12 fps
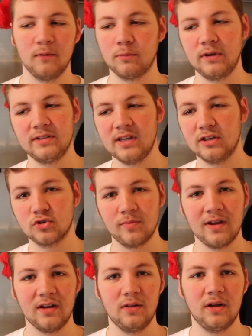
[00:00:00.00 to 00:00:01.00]
Resellers were
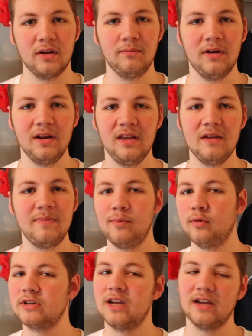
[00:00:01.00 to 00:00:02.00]
making a lot of money,
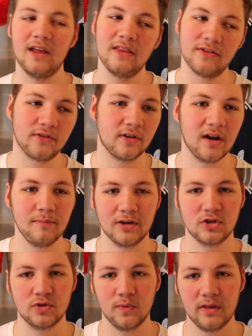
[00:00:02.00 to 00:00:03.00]
people were taking Instagram
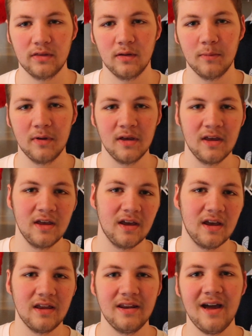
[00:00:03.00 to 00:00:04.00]
pictures with them,
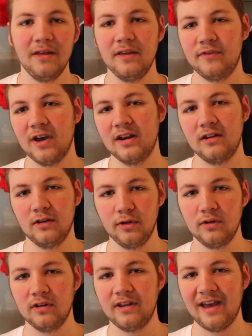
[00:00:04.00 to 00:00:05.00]
and now they've kind of
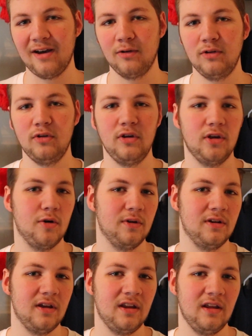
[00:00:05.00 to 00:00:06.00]
diluted down. You can go
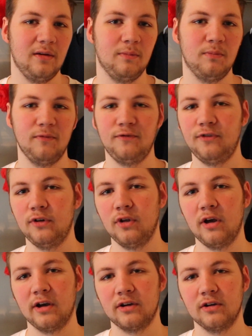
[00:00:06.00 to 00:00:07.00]
into any Foot
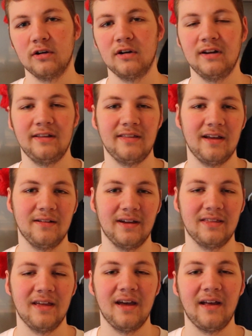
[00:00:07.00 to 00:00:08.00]
Locker or anything
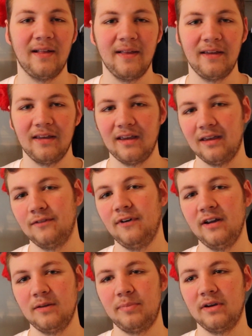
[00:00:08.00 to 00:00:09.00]
like that and
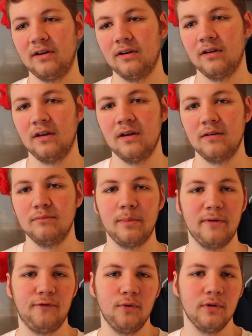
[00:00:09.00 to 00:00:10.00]
find a pair. But
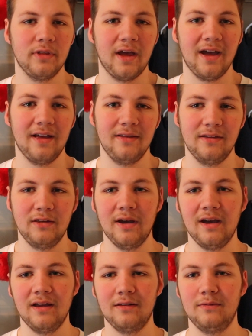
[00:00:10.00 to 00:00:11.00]
before that, you
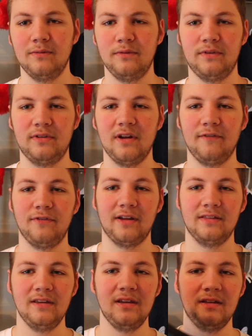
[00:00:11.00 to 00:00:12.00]
had stuff
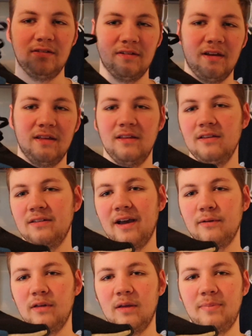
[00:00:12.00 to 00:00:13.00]
like these, and this
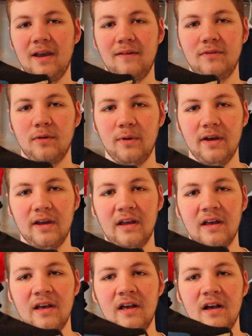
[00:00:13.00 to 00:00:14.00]
guy really paved the
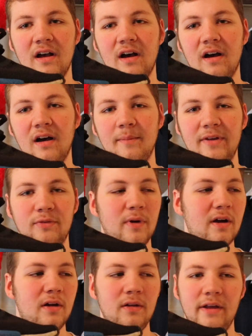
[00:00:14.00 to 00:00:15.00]
way, as
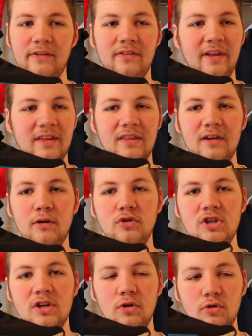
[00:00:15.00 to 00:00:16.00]
well as like the
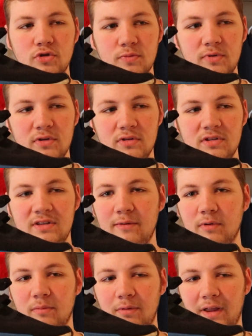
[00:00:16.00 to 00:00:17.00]
OG Ultra Boost
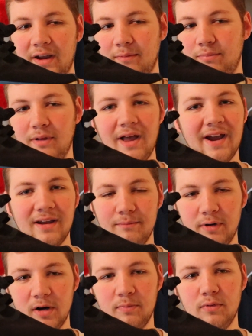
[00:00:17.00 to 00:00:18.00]
that were like black and
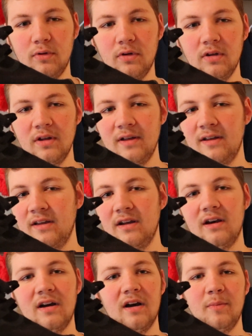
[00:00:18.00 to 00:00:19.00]
purple.
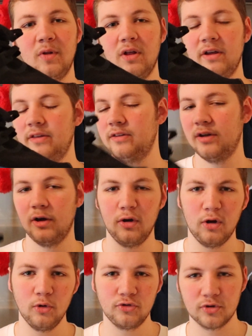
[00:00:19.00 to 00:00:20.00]
A lot of the
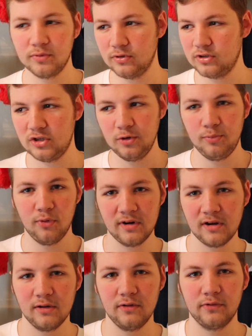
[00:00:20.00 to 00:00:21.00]
Ultra Boost
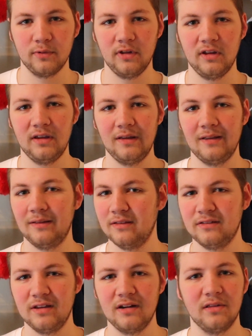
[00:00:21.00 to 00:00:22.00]
2.0s really
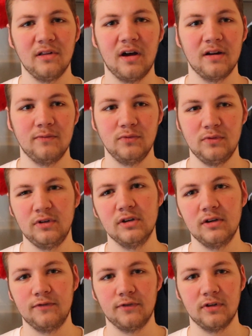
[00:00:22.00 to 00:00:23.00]
did a lot of
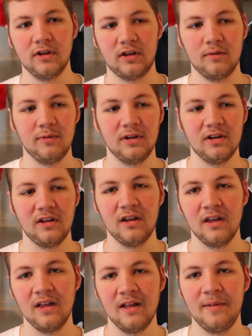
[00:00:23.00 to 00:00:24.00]
good for the community.
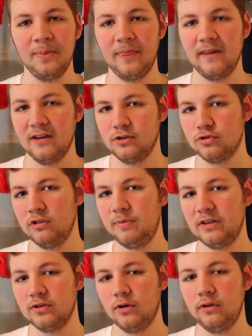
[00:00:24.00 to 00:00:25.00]
And truth
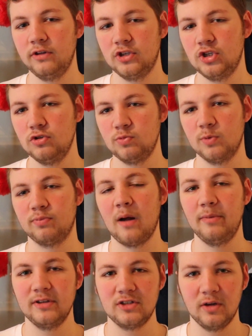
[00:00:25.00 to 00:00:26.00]
be told, the shoes would
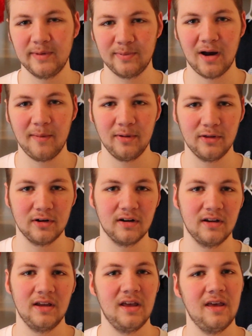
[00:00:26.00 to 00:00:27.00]
probably still be
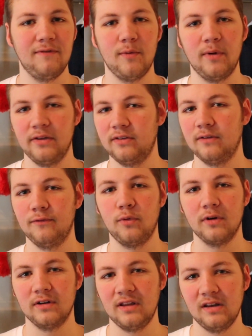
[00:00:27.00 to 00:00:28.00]
popular if it wasn't
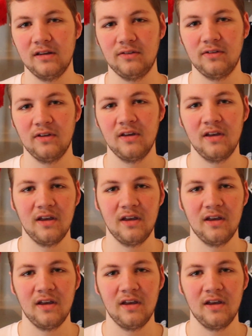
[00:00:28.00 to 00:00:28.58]
for Adidas.